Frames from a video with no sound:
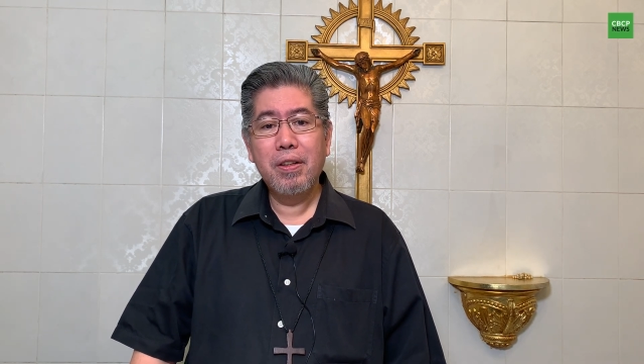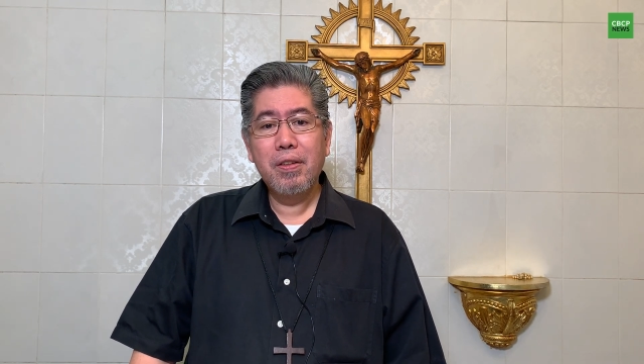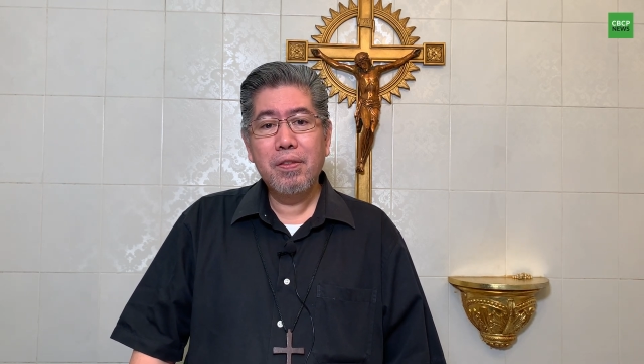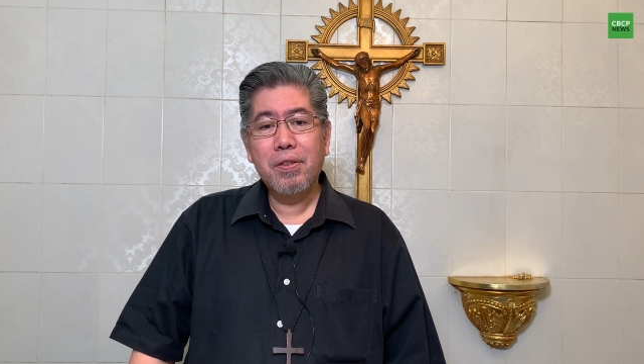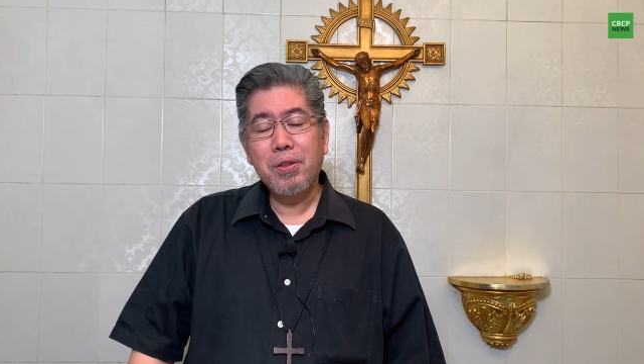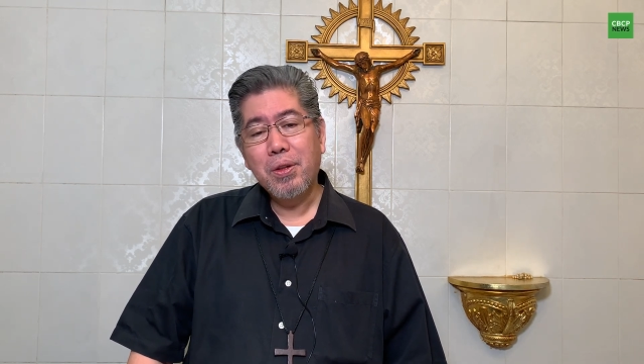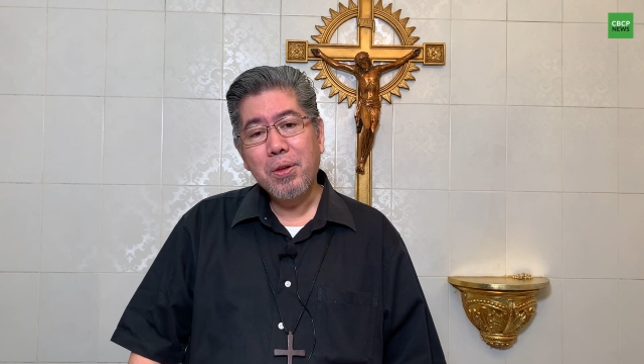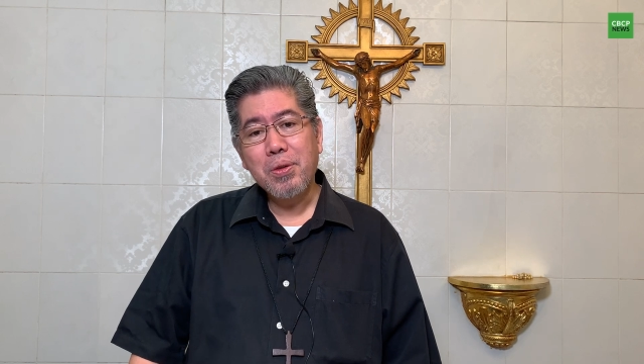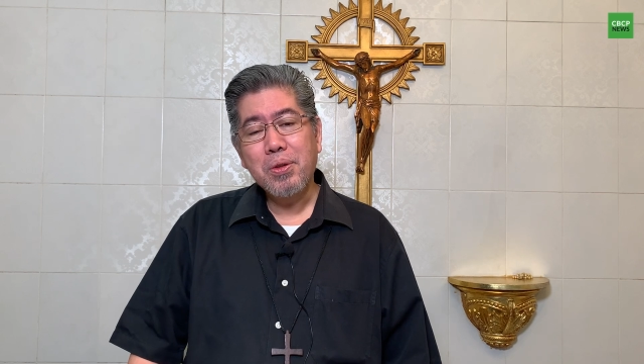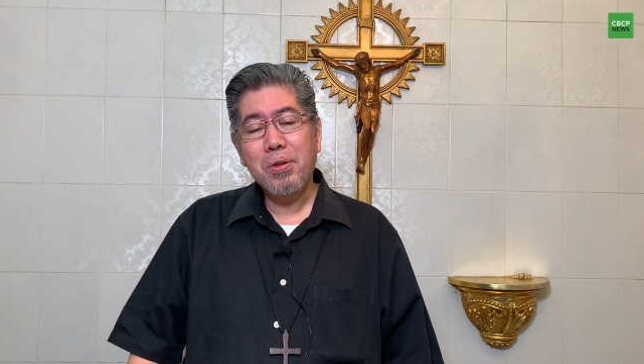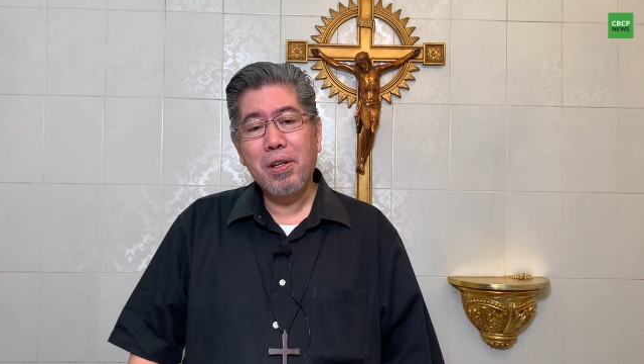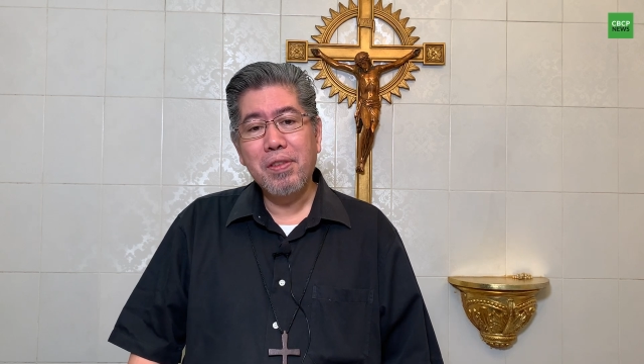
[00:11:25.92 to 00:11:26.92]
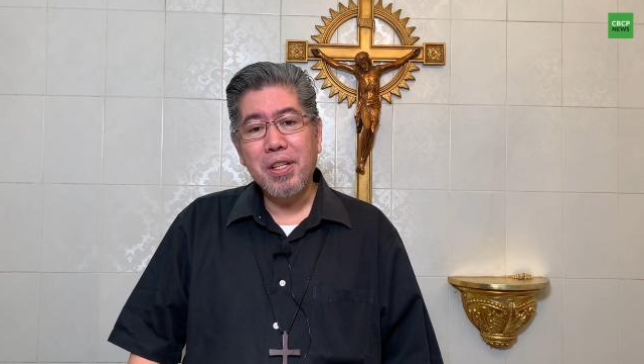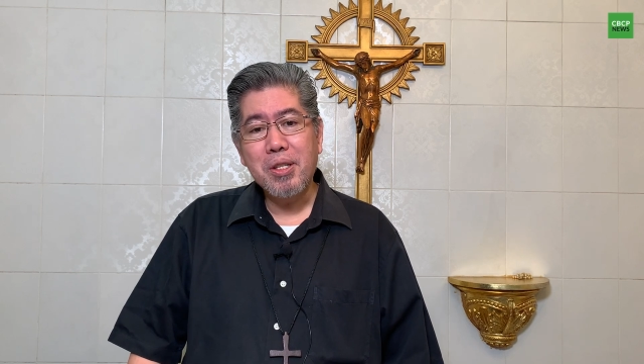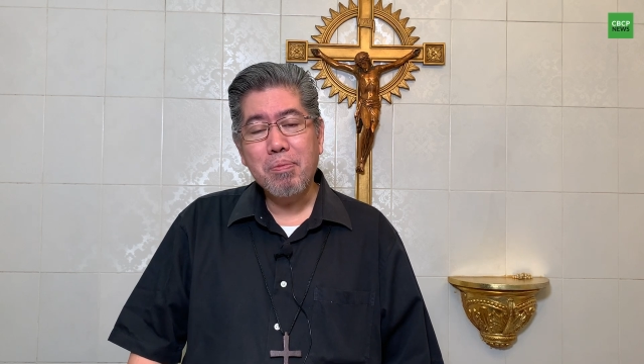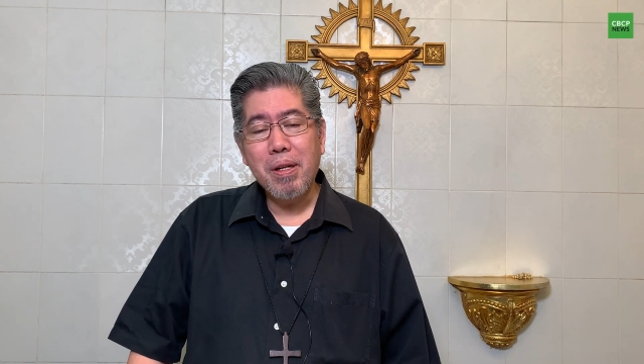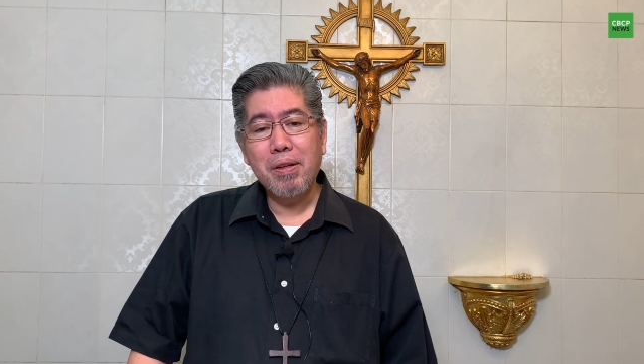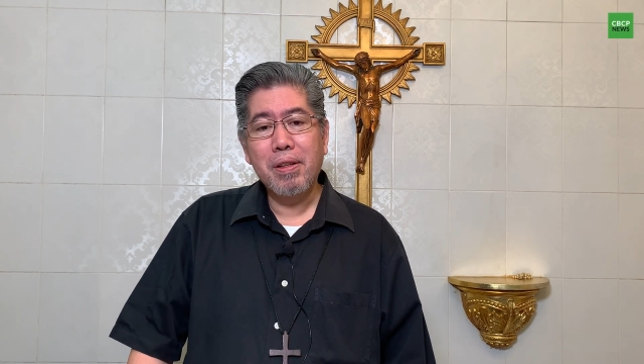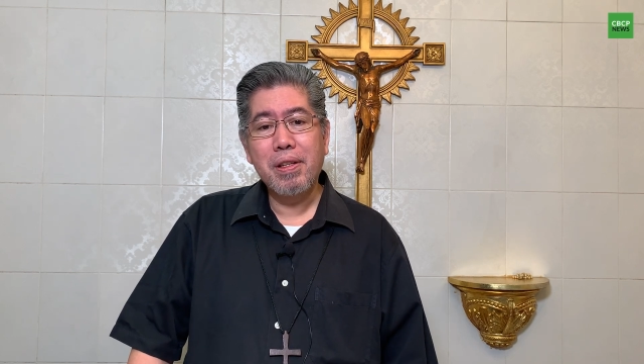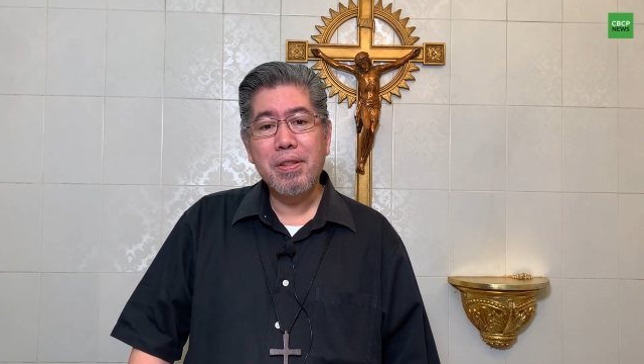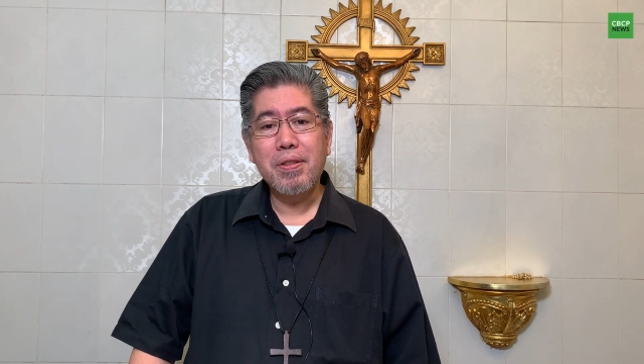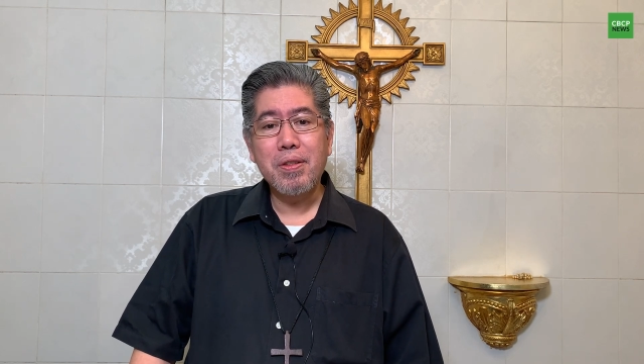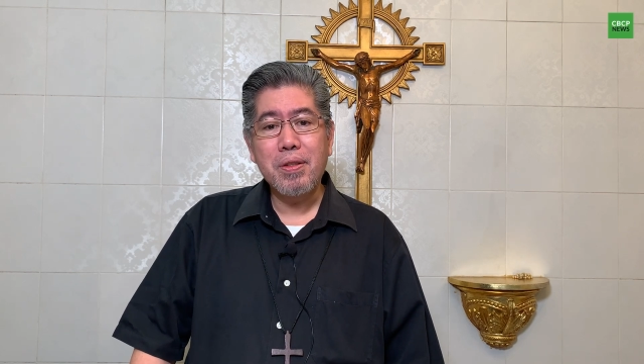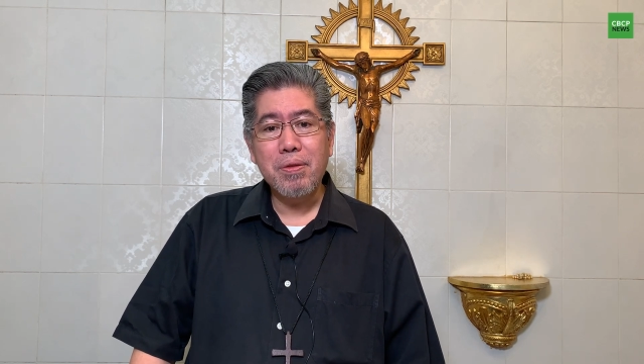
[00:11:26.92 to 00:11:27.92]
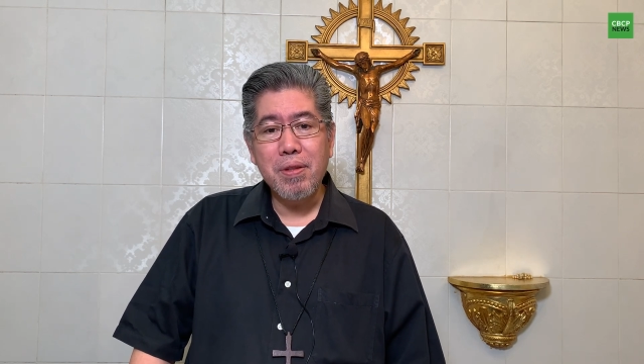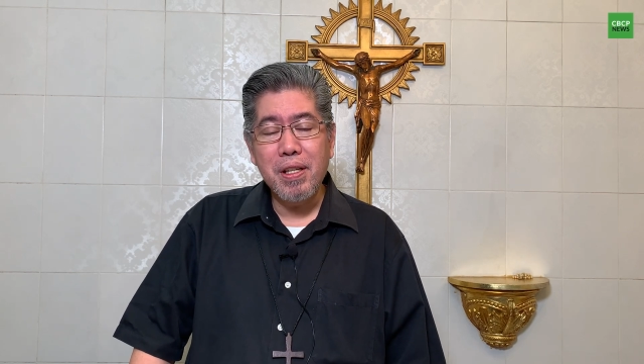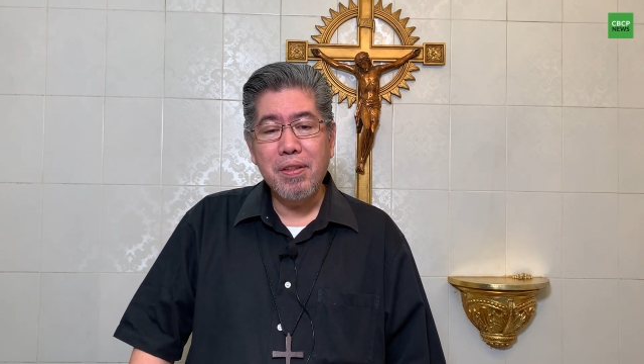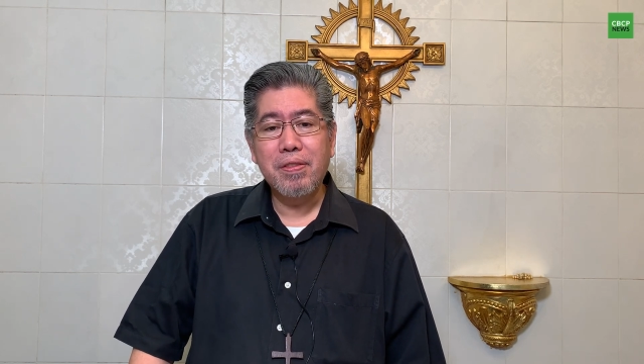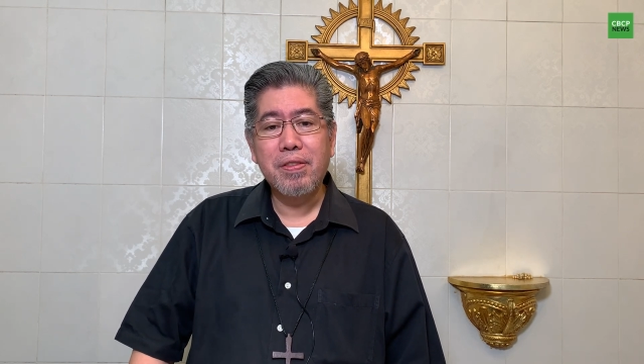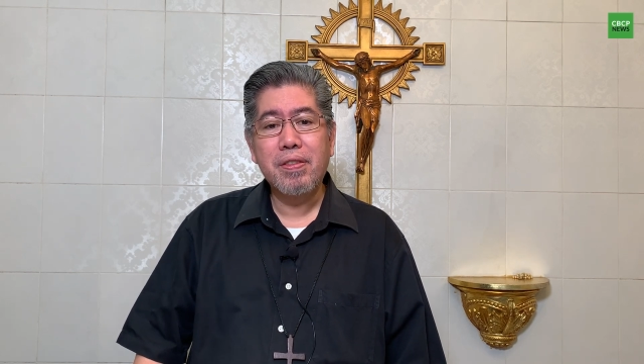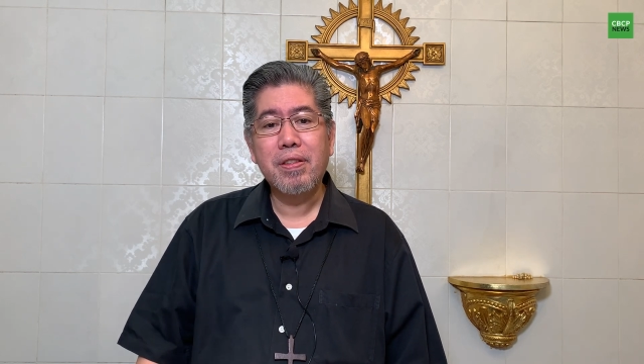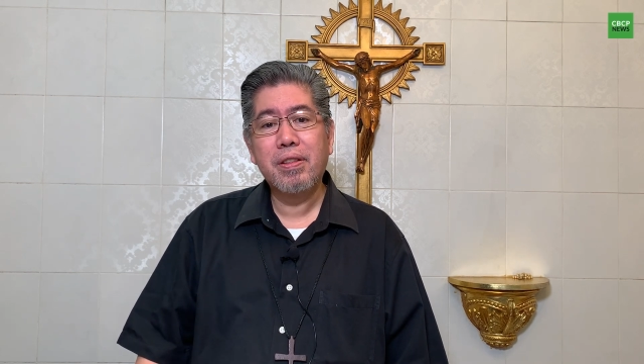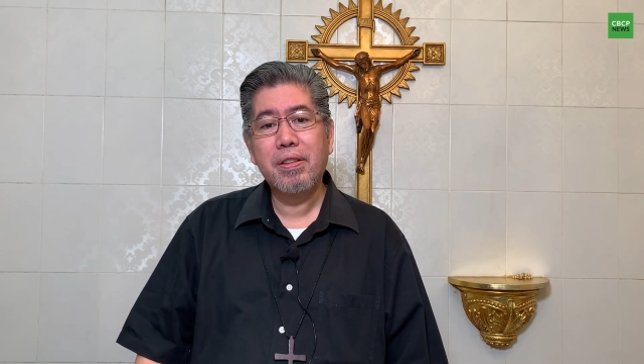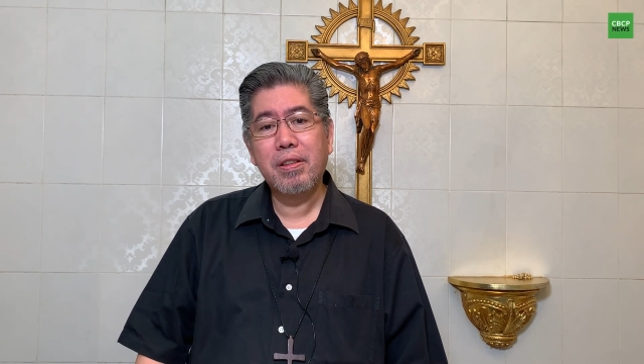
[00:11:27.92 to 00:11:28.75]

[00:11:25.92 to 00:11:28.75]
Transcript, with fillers: For those who have experienced grief,